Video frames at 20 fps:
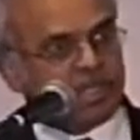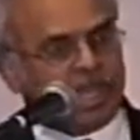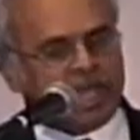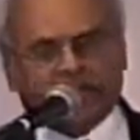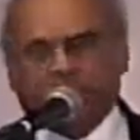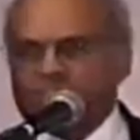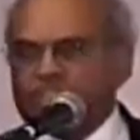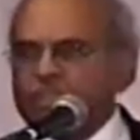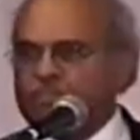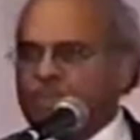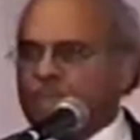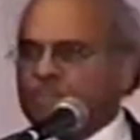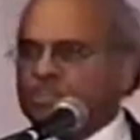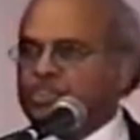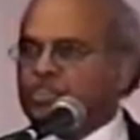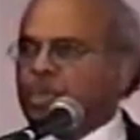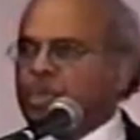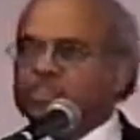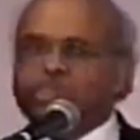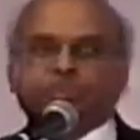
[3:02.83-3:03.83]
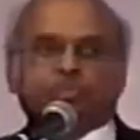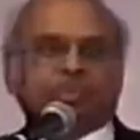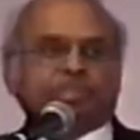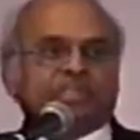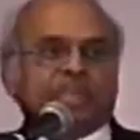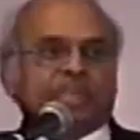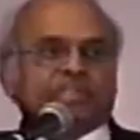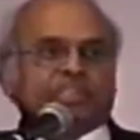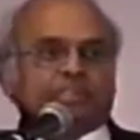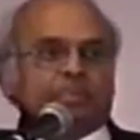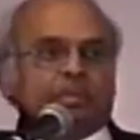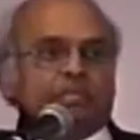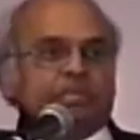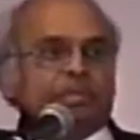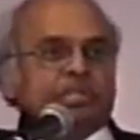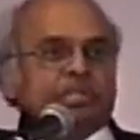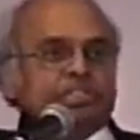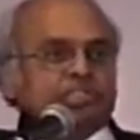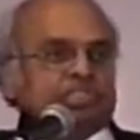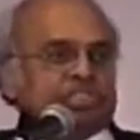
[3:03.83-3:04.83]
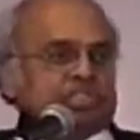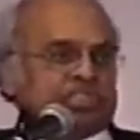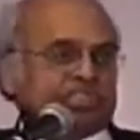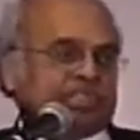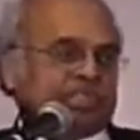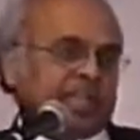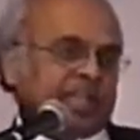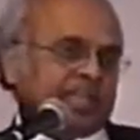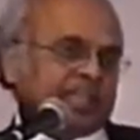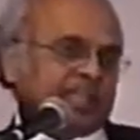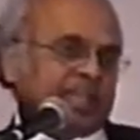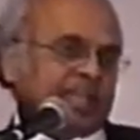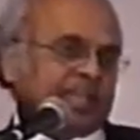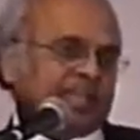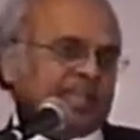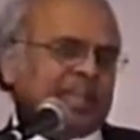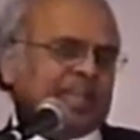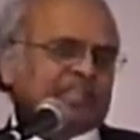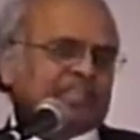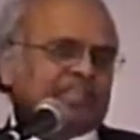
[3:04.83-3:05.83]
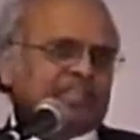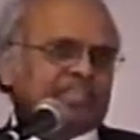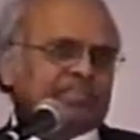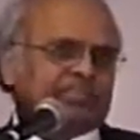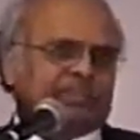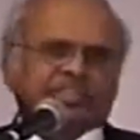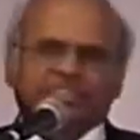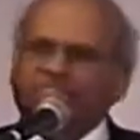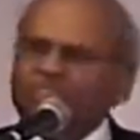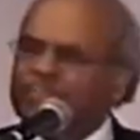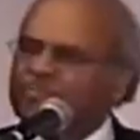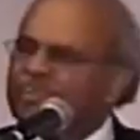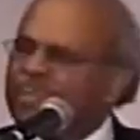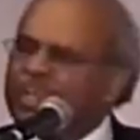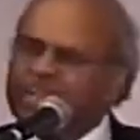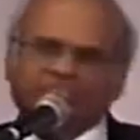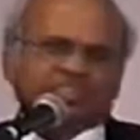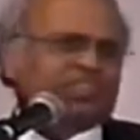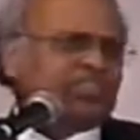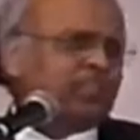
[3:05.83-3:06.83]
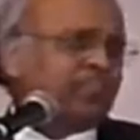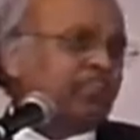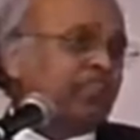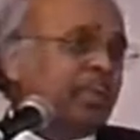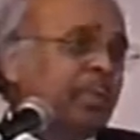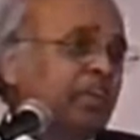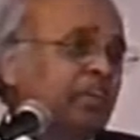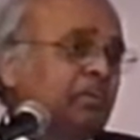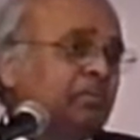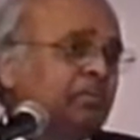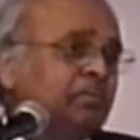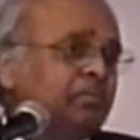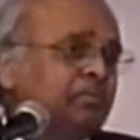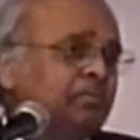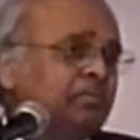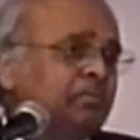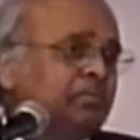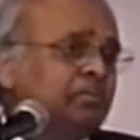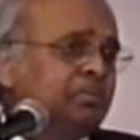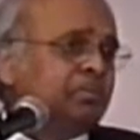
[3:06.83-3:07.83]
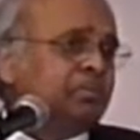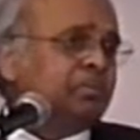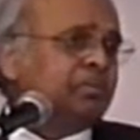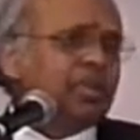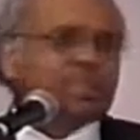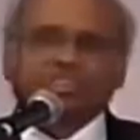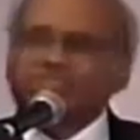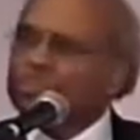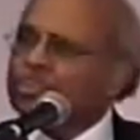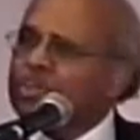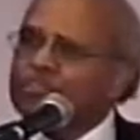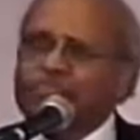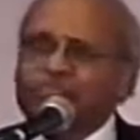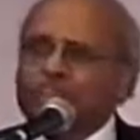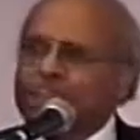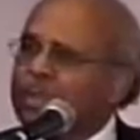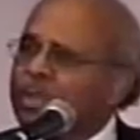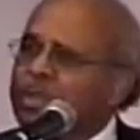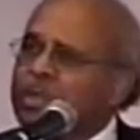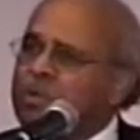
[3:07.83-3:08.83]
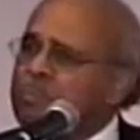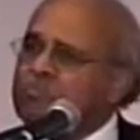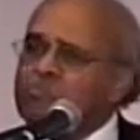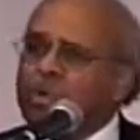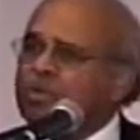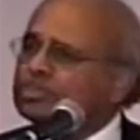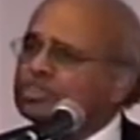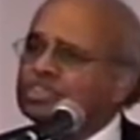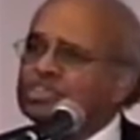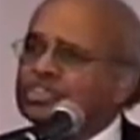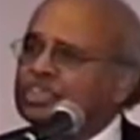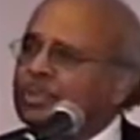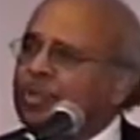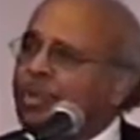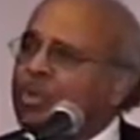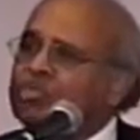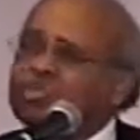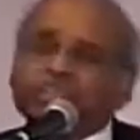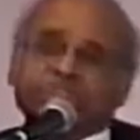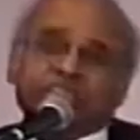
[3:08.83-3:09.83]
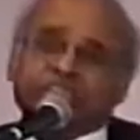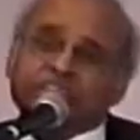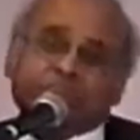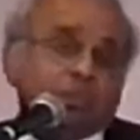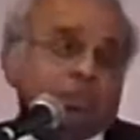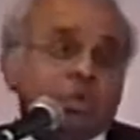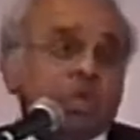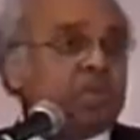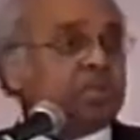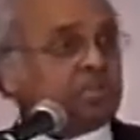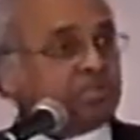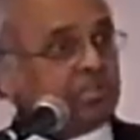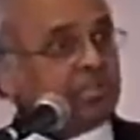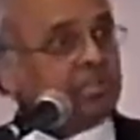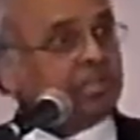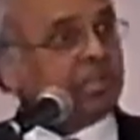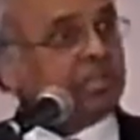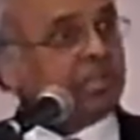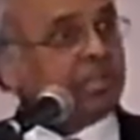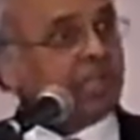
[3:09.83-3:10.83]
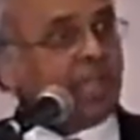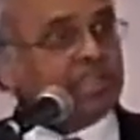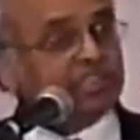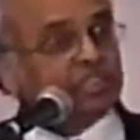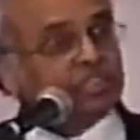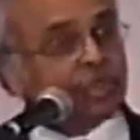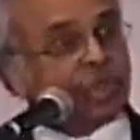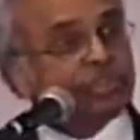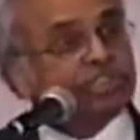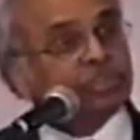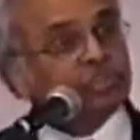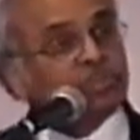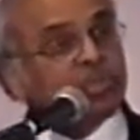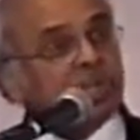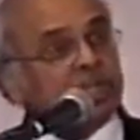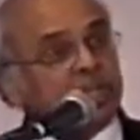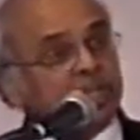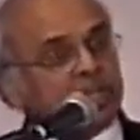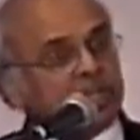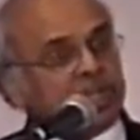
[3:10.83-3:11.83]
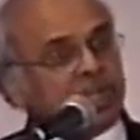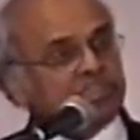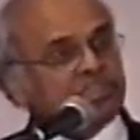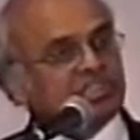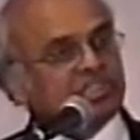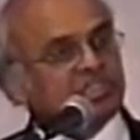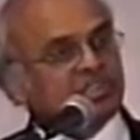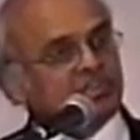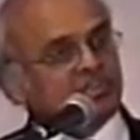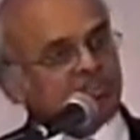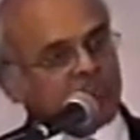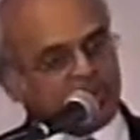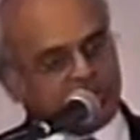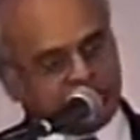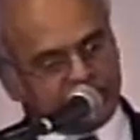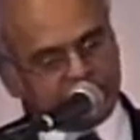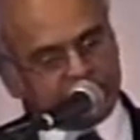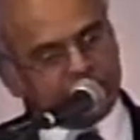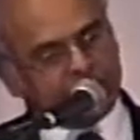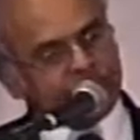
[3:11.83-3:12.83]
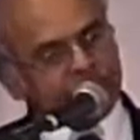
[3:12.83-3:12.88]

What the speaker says: And it seems like Joshua takes them in just like that. And I said to myself, it's not fair. It's not fair. Moses did all the dirty work, and Joshua gets the credit.